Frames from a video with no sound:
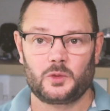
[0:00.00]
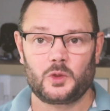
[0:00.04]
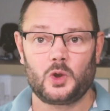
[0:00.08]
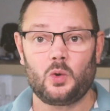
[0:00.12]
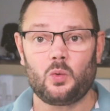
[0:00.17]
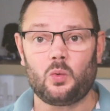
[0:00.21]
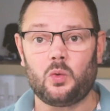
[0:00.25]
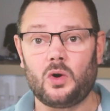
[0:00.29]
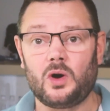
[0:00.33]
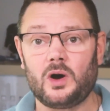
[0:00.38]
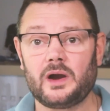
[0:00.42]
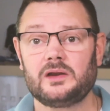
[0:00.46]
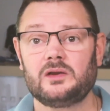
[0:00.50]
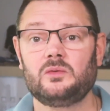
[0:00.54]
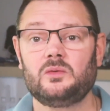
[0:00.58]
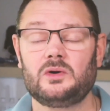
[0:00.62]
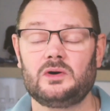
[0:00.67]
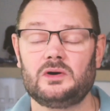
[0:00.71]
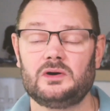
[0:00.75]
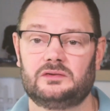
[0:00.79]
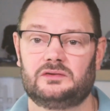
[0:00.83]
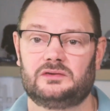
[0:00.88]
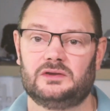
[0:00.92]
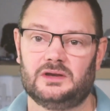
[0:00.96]
Why do
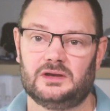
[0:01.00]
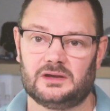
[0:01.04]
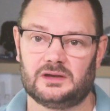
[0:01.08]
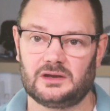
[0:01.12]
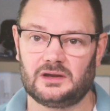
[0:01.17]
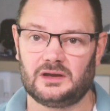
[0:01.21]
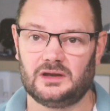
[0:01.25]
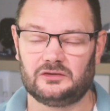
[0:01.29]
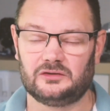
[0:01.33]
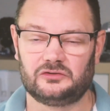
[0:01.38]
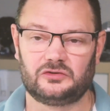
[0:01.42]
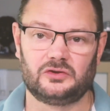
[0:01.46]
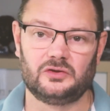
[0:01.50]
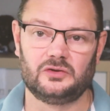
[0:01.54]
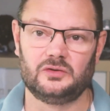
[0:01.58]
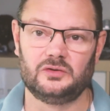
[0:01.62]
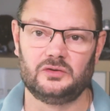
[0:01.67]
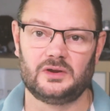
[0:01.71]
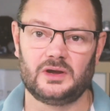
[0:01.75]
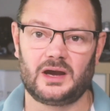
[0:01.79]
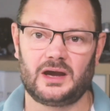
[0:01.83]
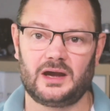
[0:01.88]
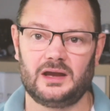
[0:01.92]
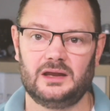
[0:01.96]
I think a
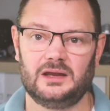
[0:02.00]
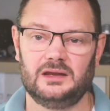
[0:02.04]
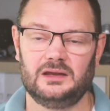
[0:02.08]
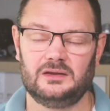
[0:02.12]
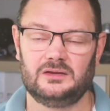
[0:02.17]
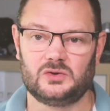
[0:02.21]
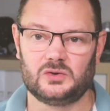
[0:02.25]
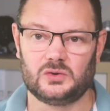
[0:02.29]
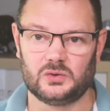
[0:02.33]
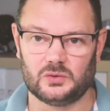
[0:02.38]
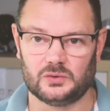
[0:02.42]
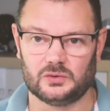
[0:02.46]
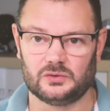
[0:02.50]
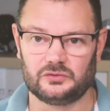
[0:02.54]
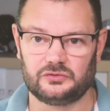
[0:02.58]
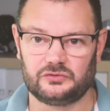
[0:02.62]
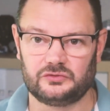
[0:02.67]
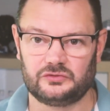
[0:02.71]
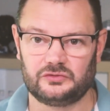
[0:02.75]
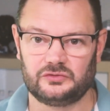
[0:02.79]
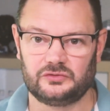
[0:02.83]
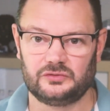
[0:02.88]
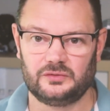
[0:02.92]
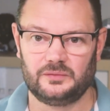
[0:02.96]
2-day
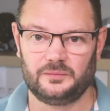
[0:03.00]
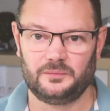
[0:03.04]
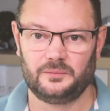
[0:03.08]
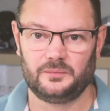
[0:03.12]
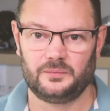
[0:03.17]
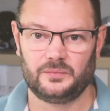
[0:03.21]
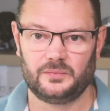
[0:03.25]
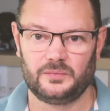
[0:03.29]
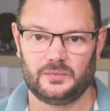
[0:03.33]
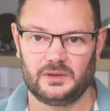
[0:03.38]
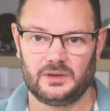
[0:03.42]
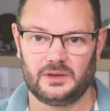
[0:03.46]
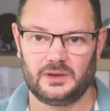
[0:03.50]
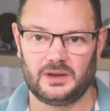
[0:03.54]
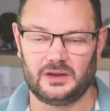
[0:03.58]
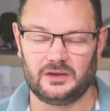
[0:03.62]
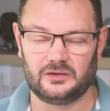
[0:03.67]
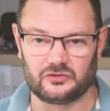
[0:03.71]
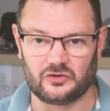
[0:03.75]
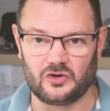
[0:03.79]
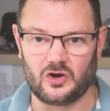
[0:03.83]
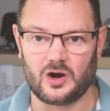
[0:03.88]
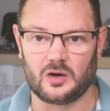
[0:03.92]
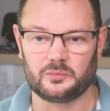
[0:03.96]
course is
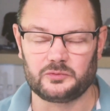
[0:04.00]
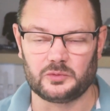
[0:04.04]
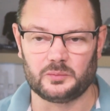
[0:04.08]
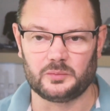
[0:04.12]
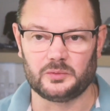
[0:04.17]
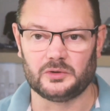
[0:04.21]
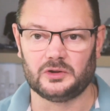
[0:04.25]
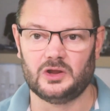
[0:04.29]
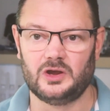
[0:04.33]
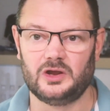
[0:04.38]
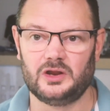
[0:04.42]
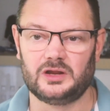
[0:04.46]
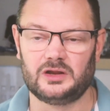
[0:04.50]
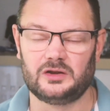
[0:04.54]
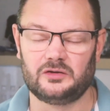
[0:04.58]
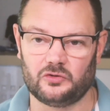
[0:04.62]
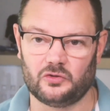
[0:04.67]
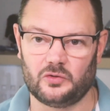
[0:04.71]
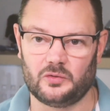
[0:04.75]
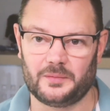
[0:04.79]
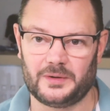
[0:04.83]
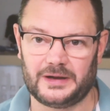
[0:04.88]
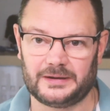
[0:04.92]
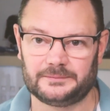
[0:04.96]
an optimal learning
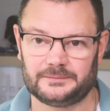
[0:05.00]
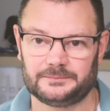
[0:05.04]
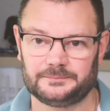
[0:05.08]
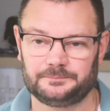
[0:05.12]
format?